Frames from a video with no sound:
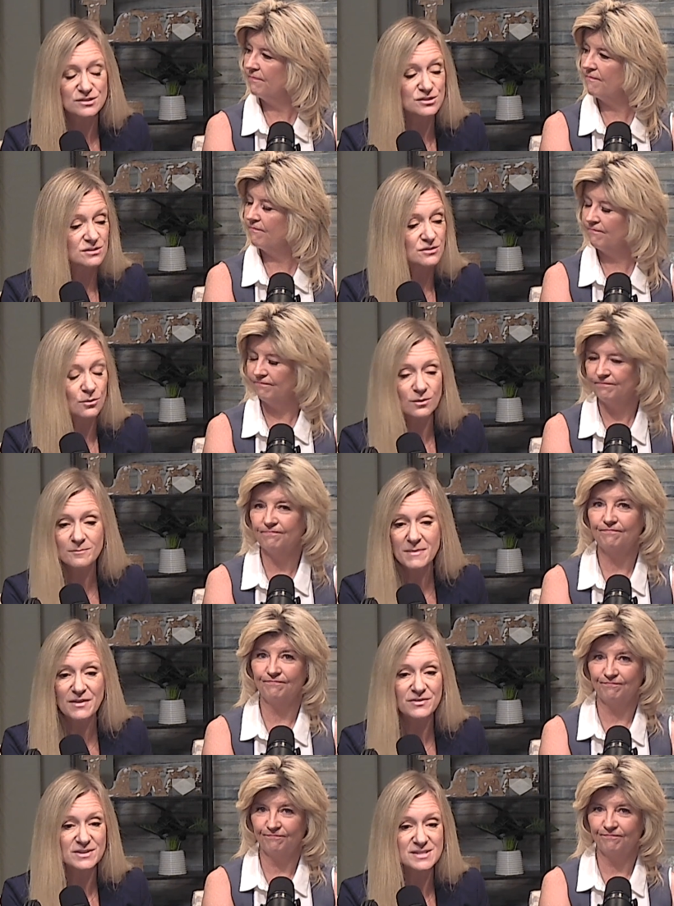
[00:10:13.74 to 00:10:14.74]
Speaker 1: your
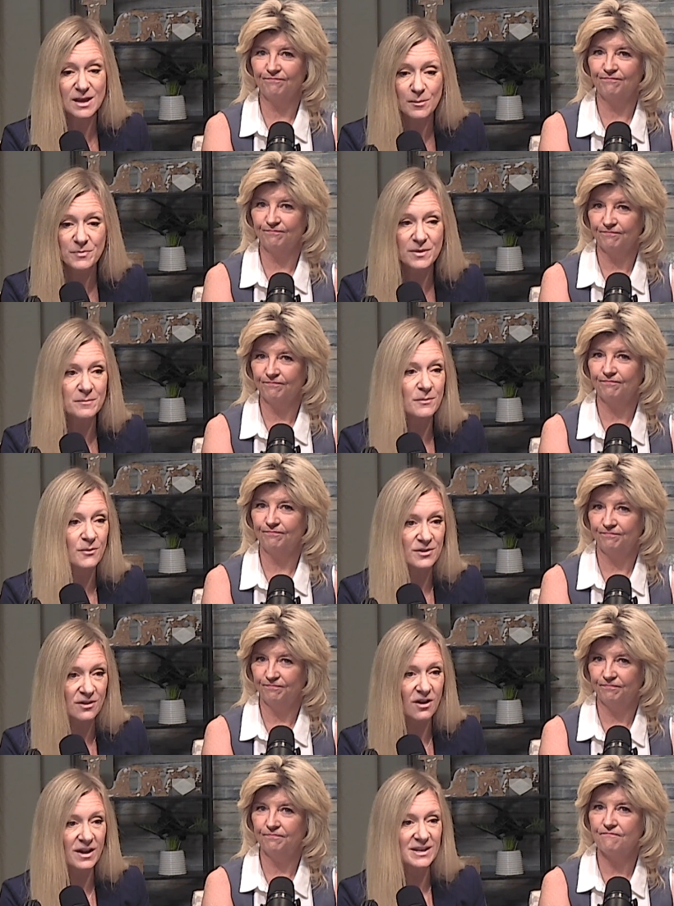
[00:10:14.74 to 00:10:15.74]
methods help them or
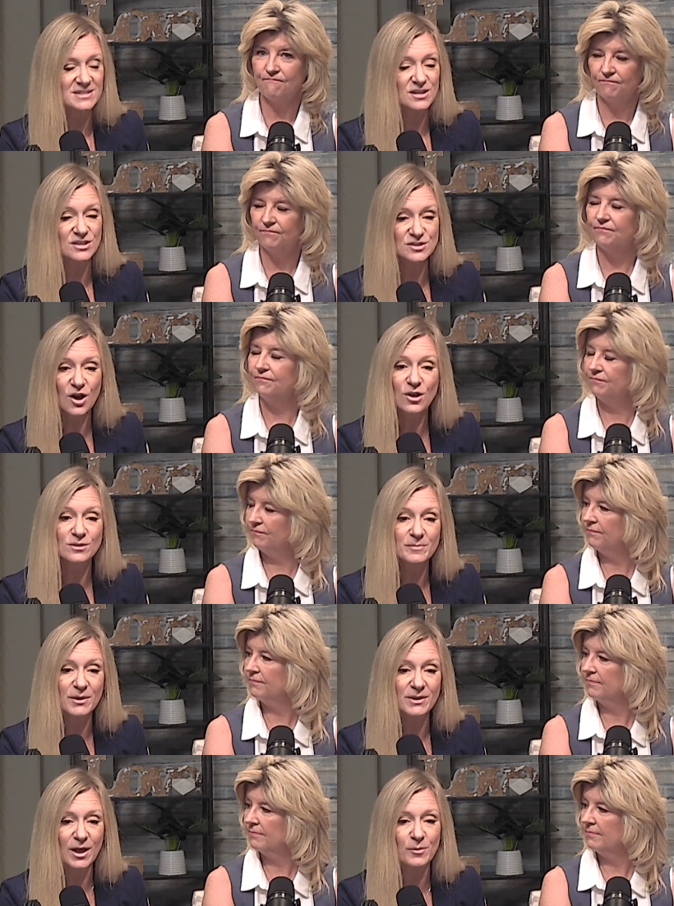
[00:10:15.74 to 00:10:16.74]
not it's it's all about
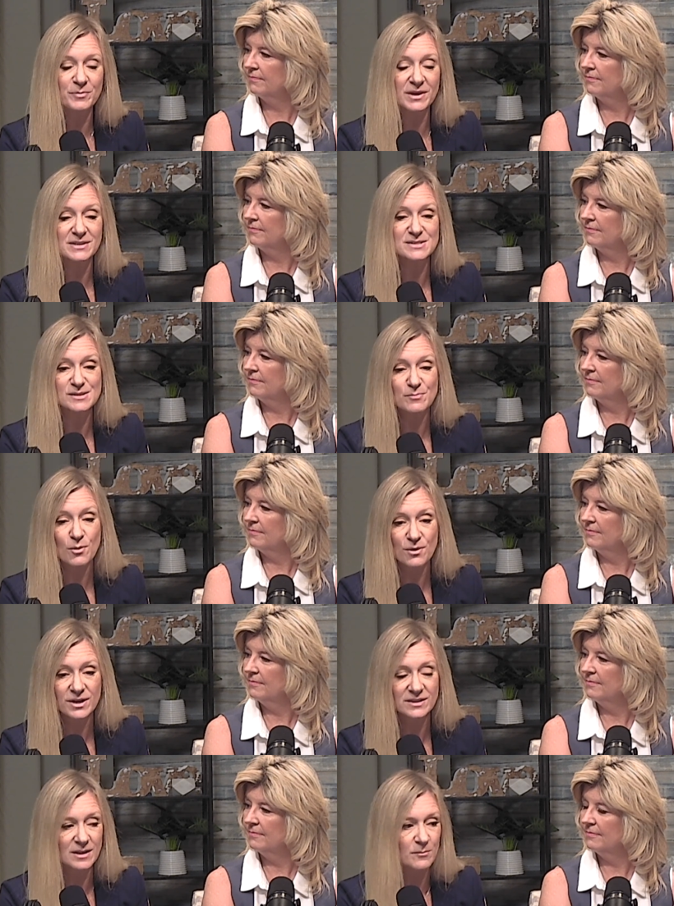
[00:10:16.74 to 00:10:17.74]
helping and supporting
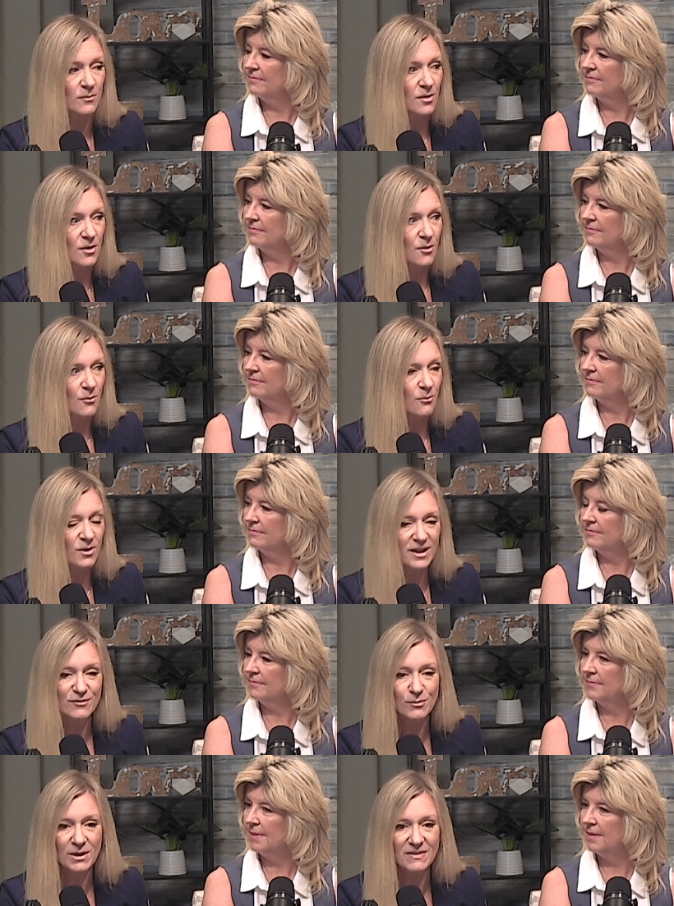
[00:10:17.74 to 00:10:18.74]
them whatever
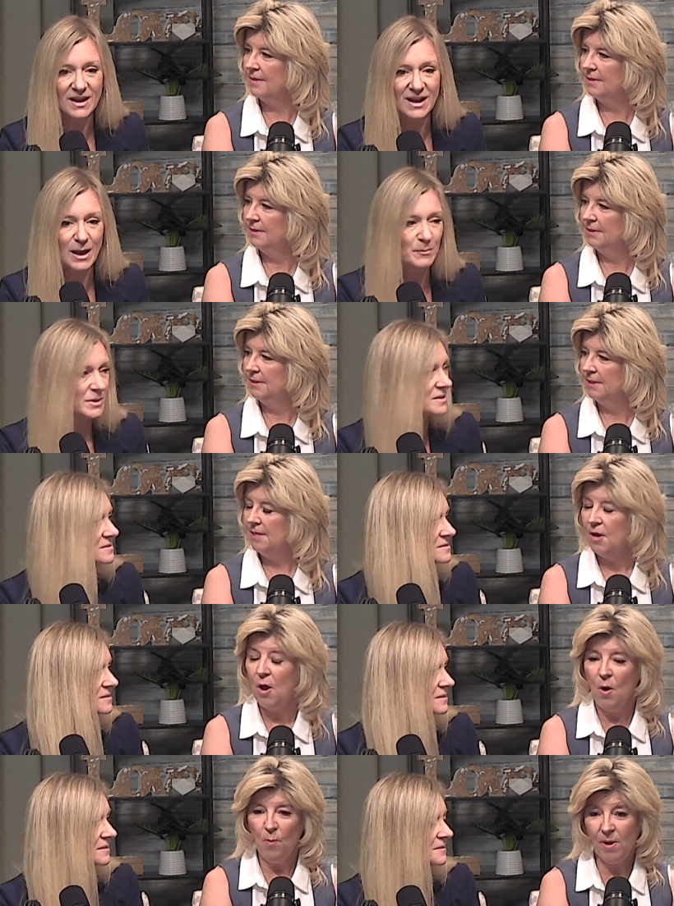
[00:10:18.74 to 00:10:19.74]
way that happens
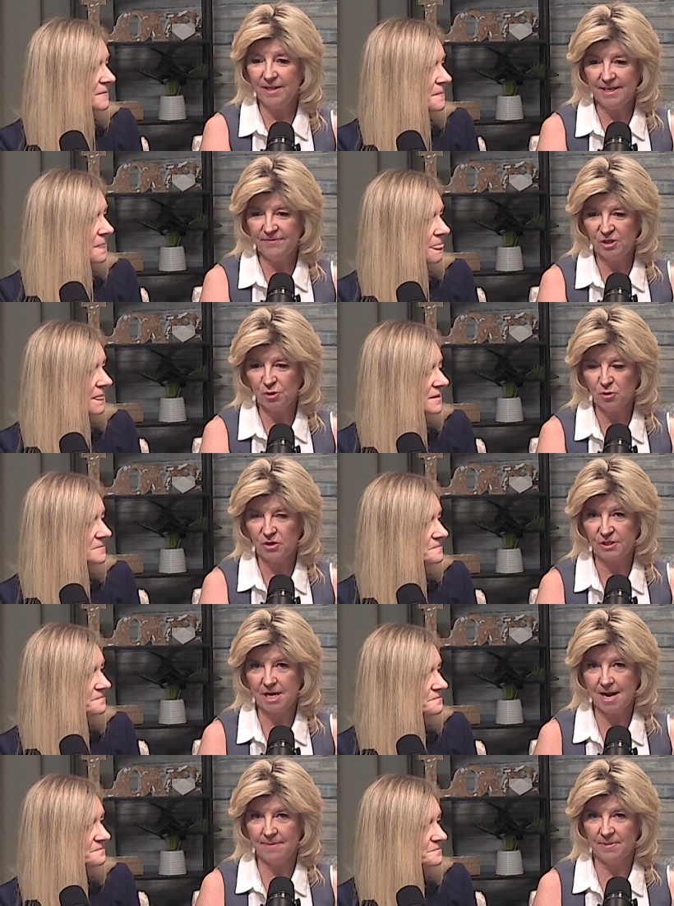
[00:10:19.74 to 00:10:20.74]
Speaker 2: well in the short
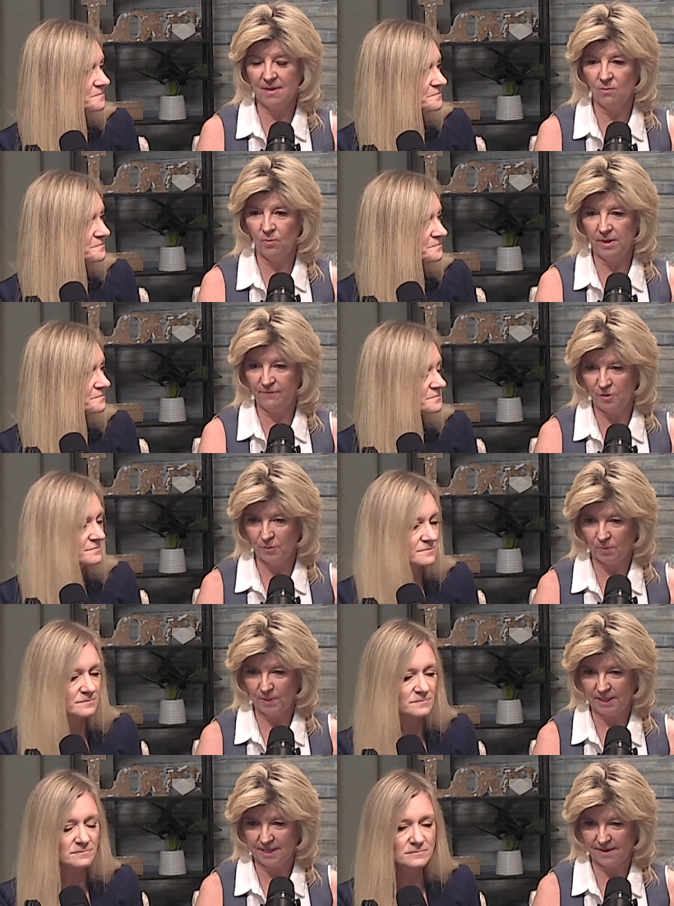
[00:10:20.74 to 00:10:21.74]
time that we've known one
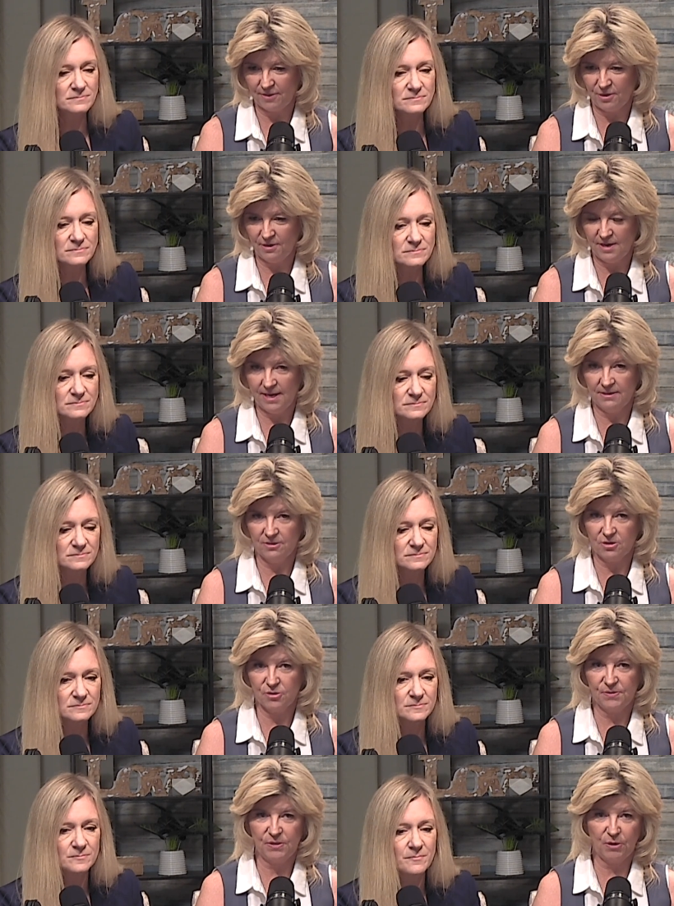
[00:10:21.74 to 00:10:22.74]
another and dr
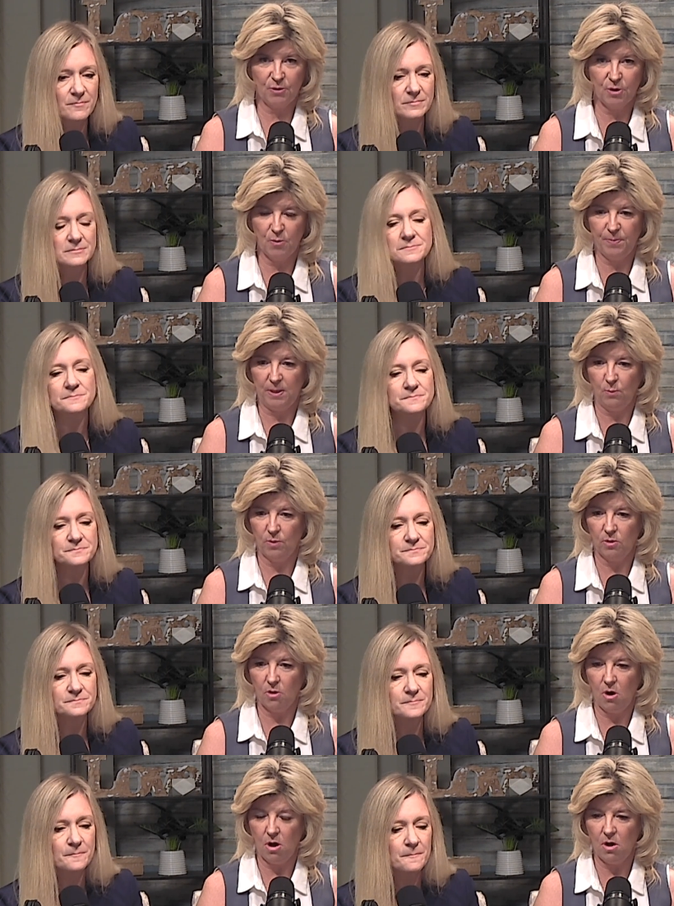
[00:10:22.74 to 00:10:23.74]
sinacropi we're
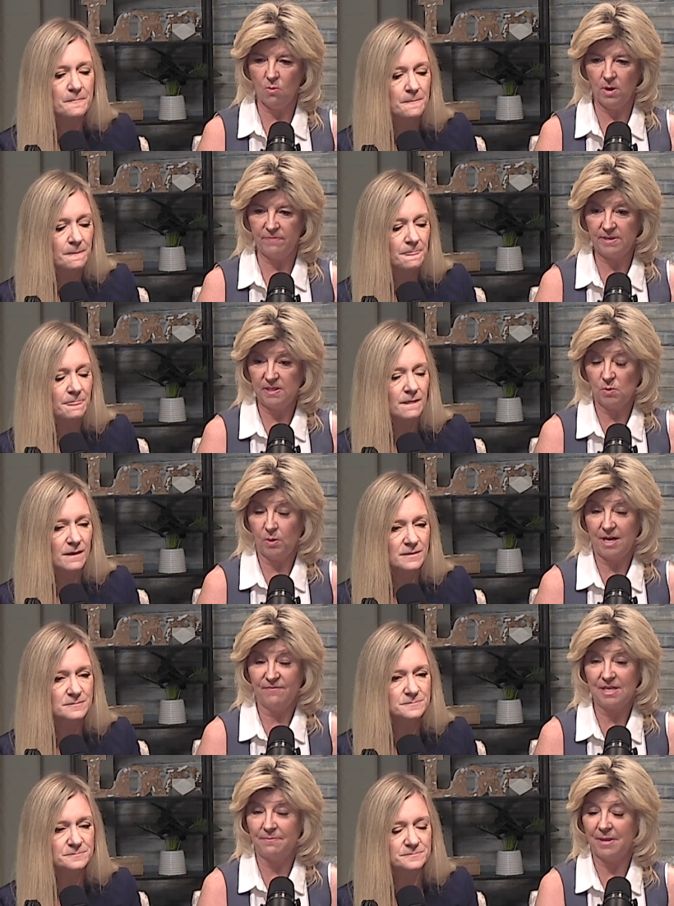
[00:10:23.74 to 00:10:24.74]
all and this is what i've
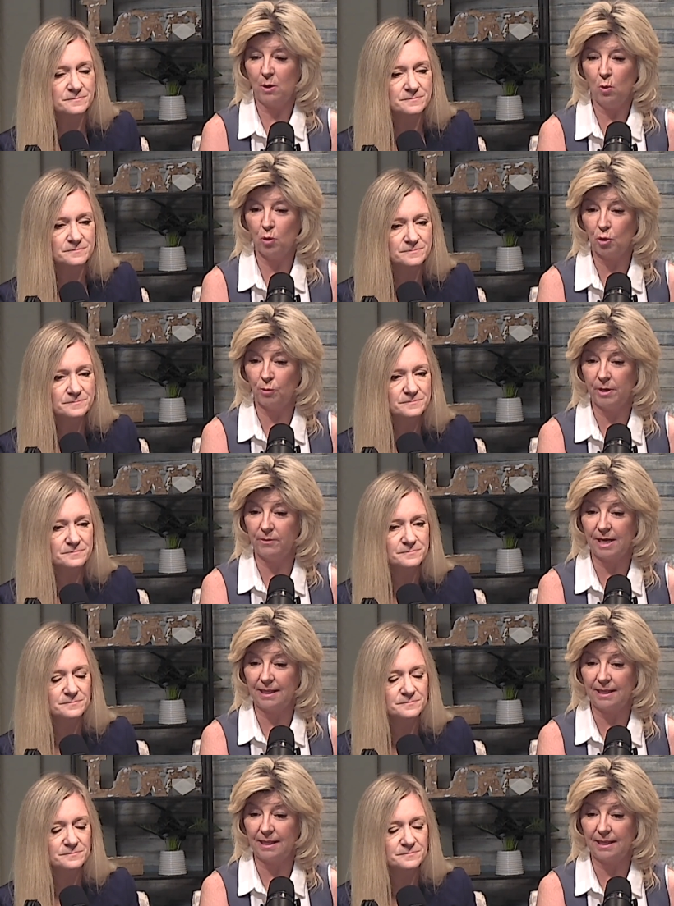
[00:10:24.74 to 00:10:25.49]
done my whole career and i